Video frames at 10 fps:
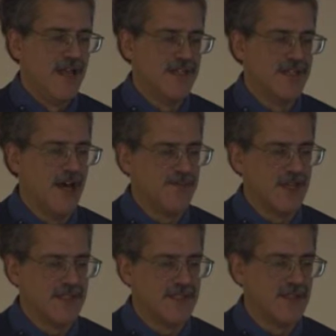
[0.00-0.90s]
has helped
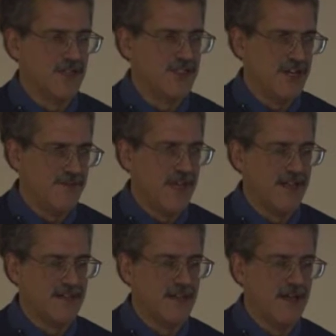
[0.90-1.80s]
us achieve
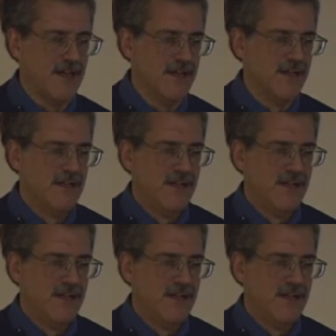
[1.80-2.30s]
that